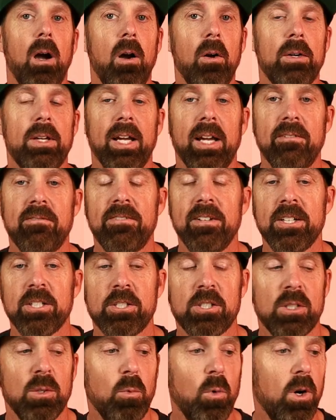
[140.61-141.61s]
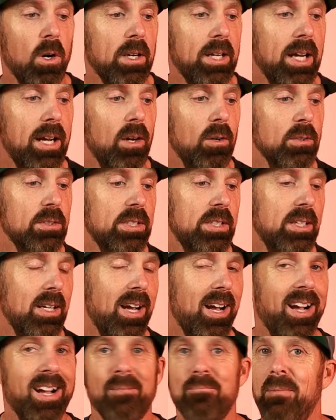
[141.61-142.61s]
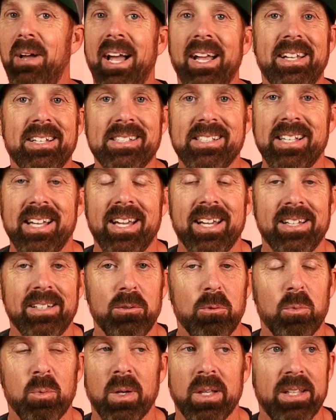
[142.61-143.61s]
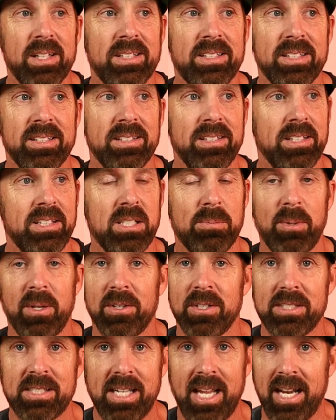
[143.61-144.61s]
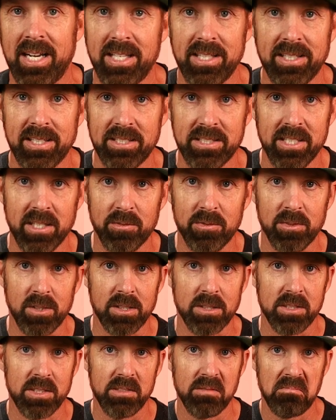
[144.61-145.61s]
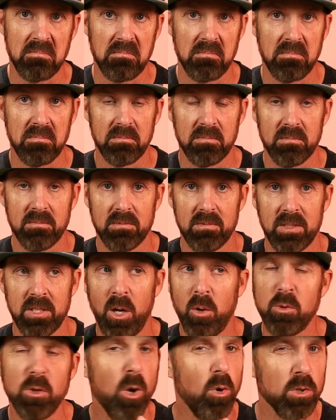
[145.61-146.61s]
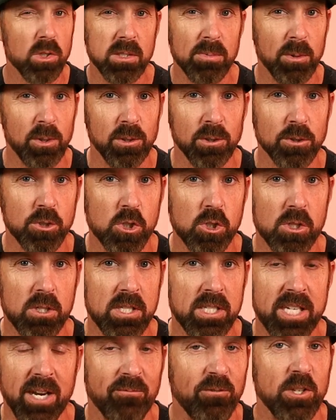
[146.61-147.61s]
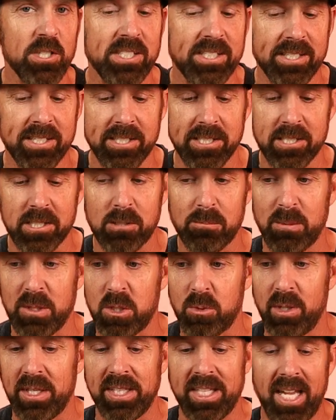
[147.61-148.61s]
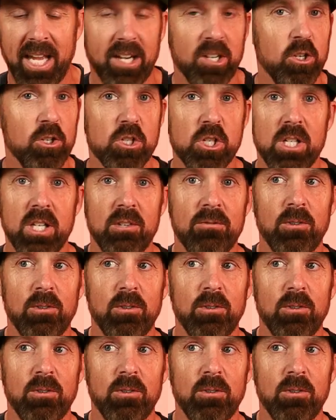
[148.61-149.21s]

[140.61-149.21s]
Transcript: Okay, finished the workout. I can say really didn't experience anything different. No noticeable differences between the energy